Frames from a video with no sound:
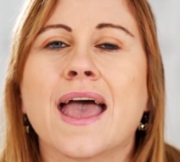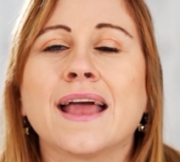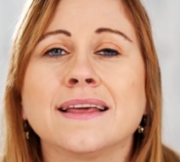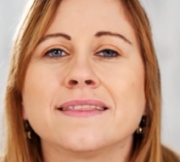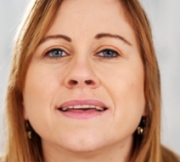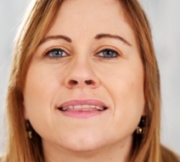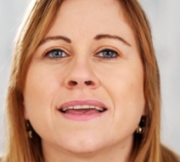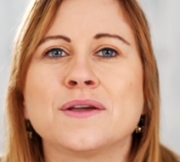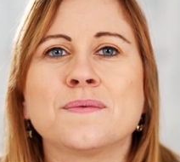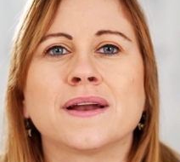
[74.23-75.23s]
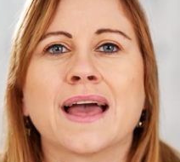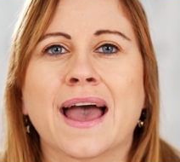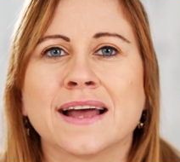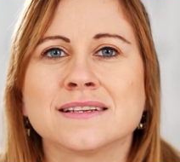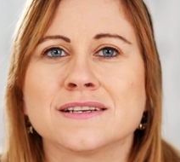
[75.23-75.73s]
anything that you want to
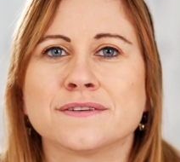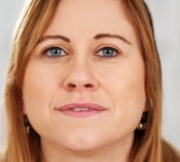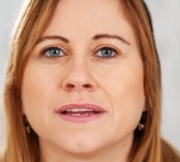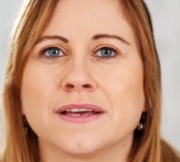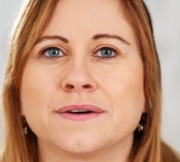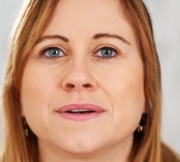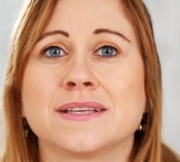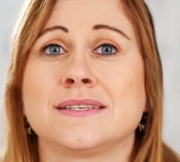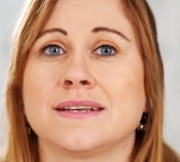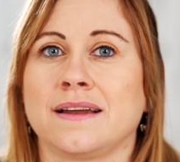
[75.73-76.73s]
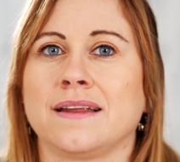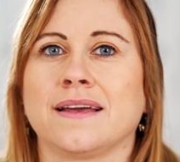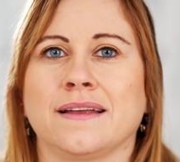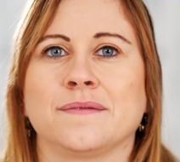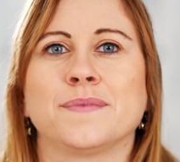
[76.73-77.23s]
add to your video is done
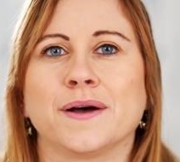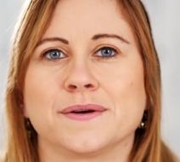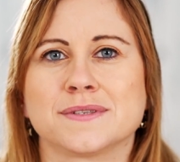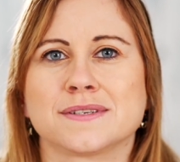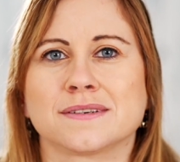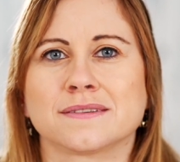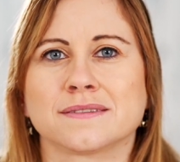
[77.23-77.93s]
in post.